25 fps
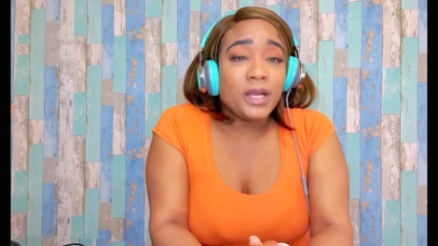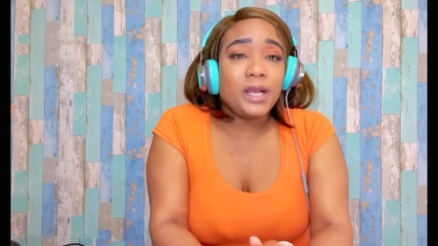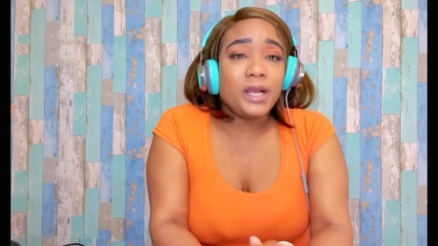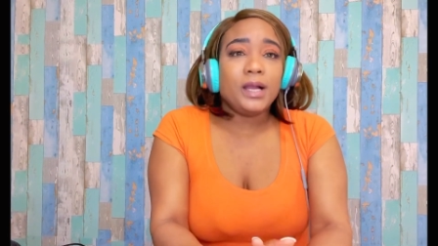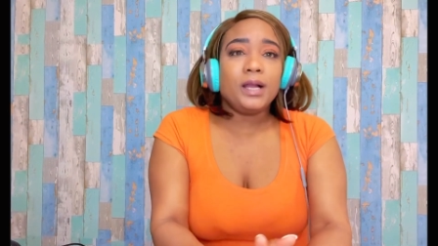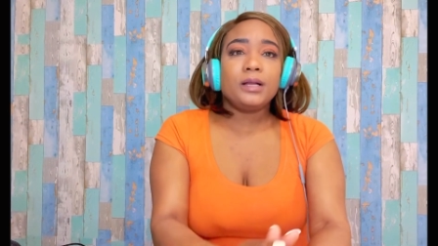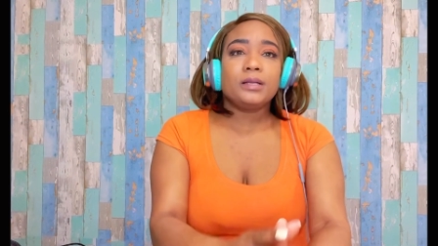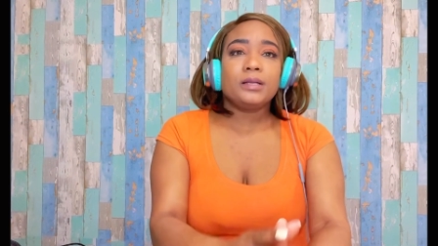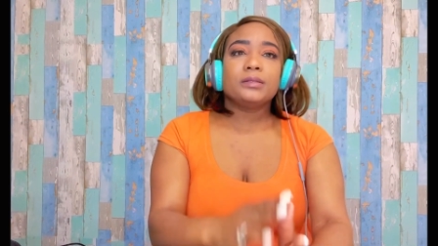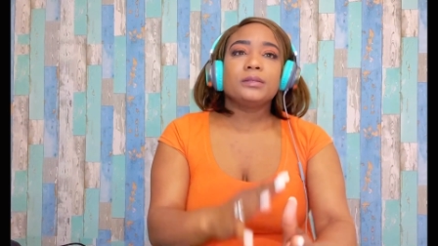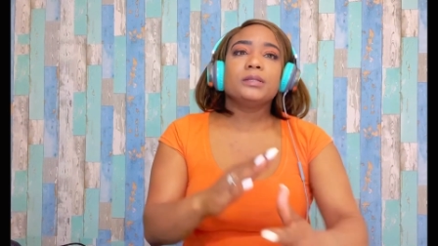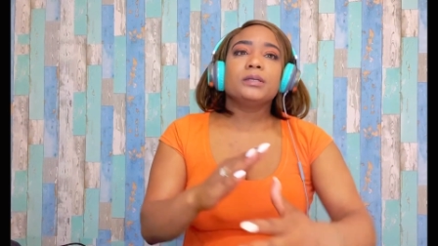
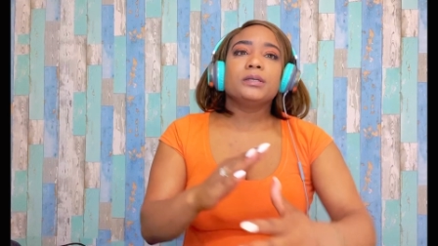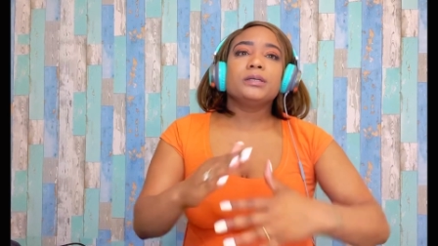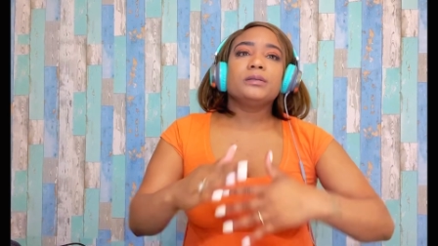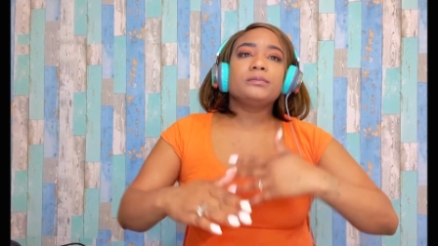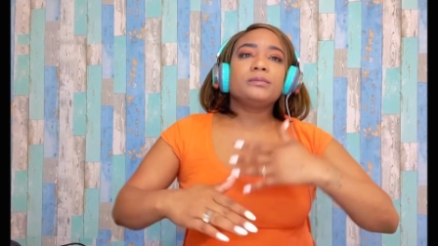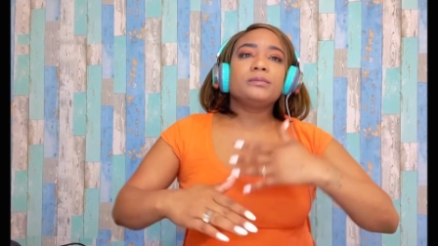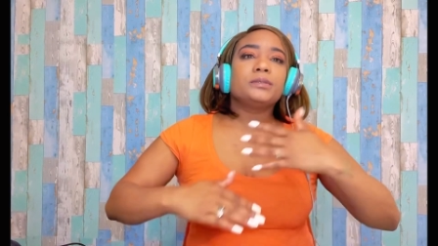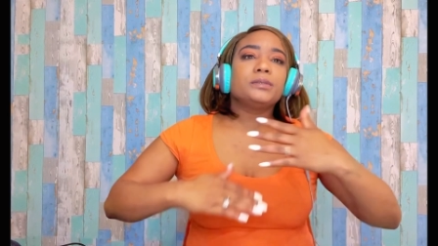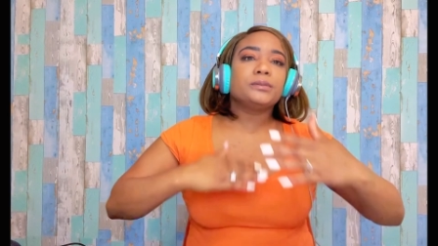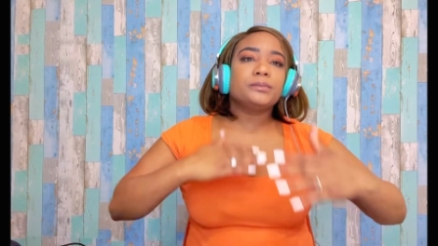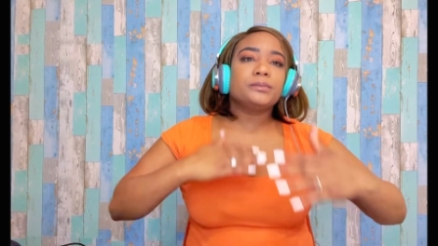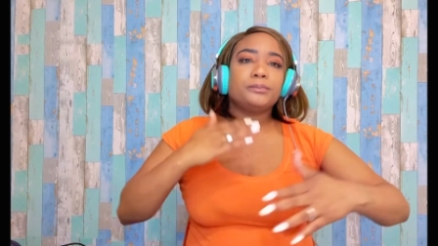I
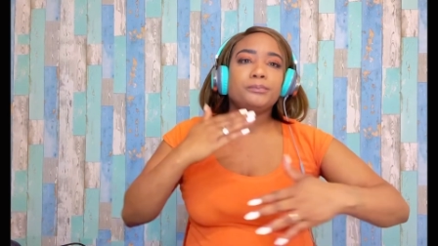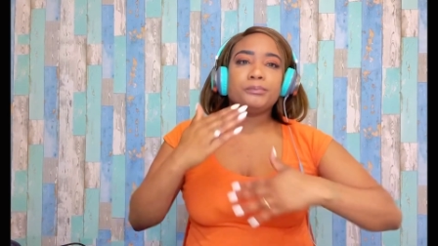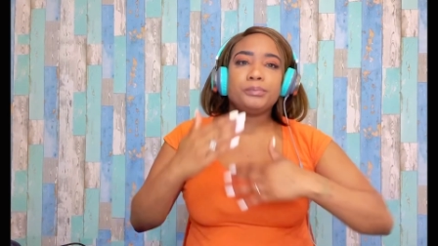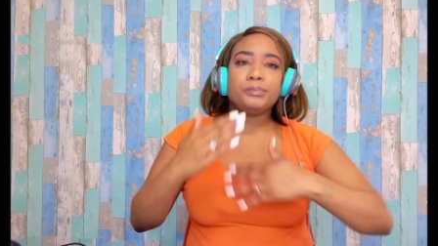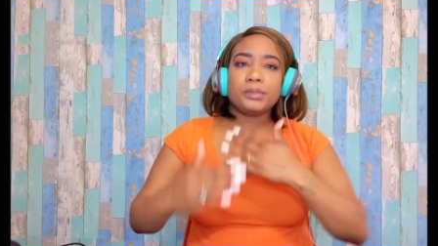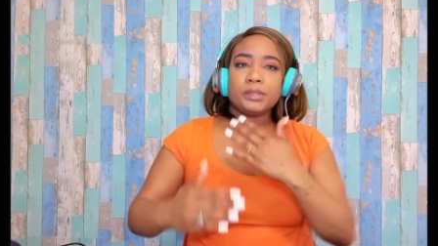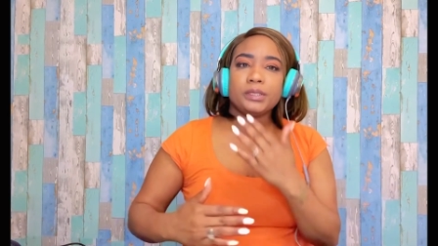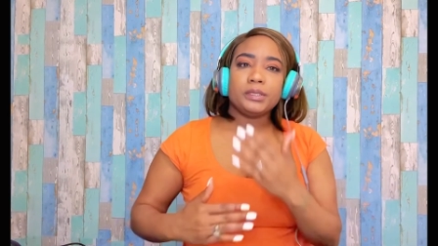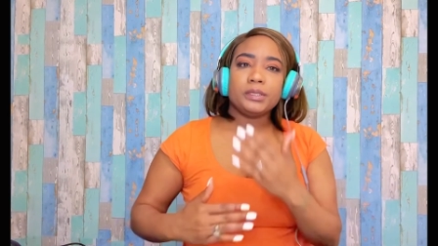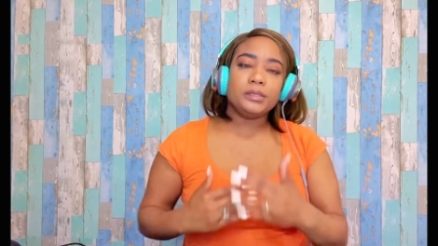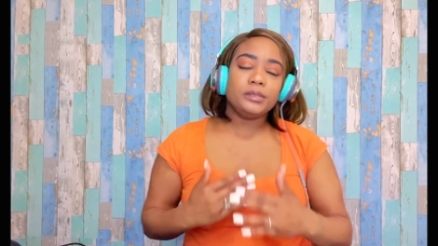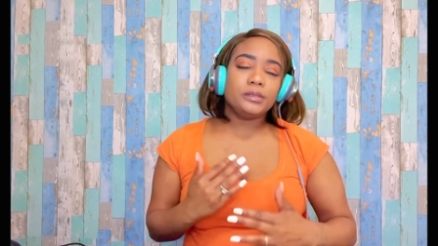love the
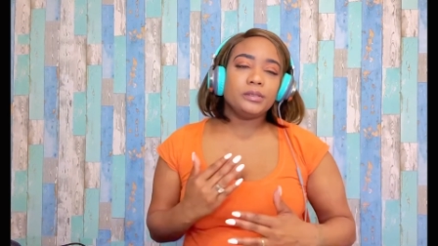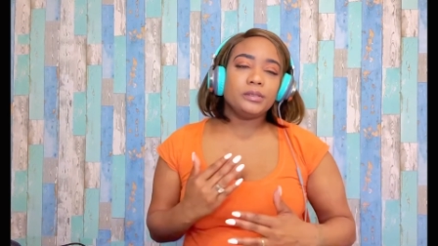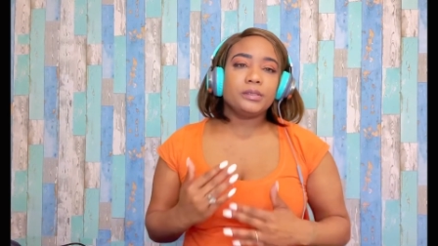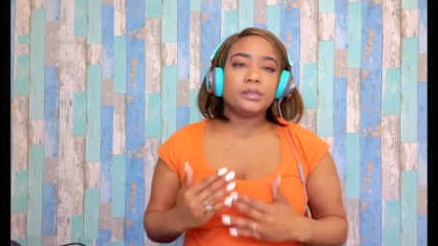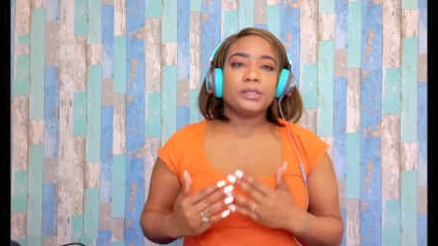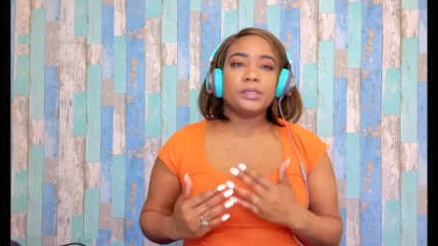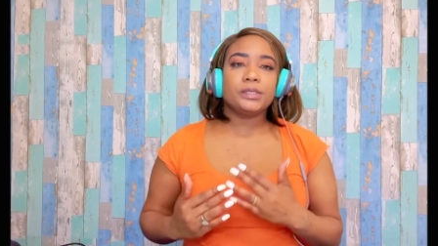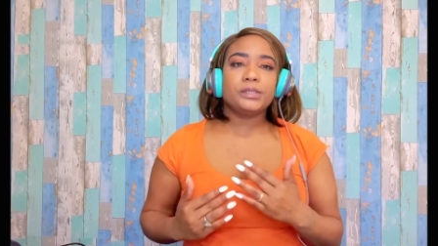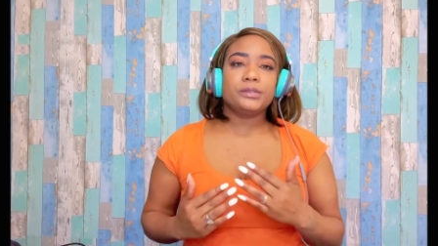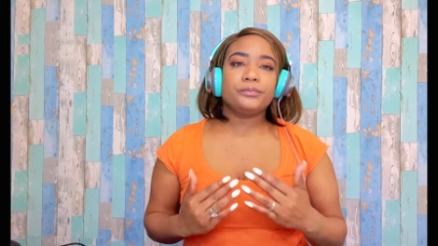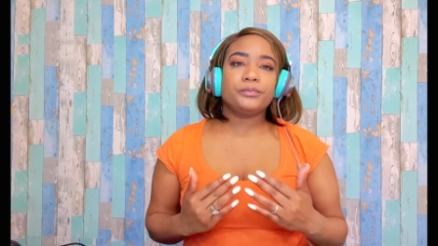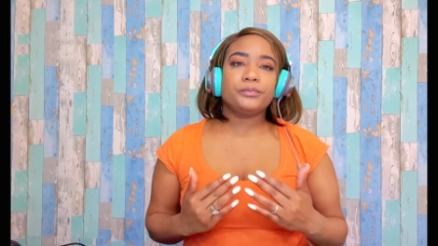beat
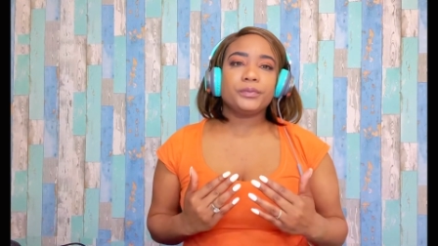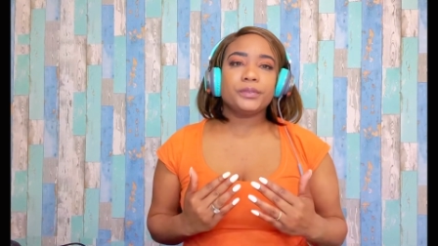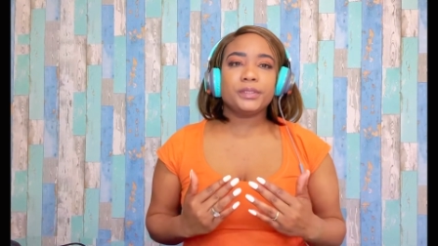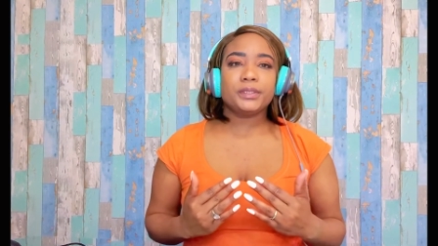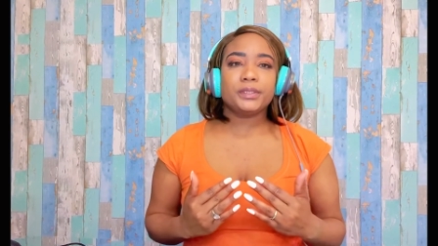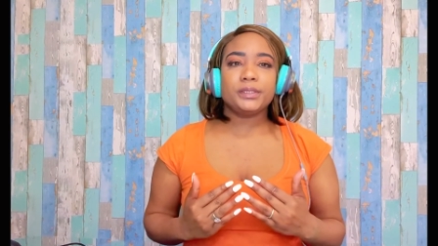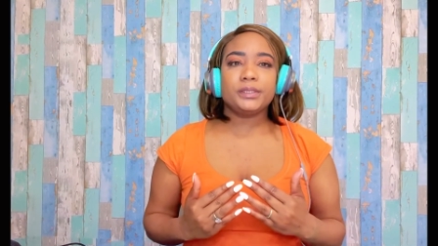of it.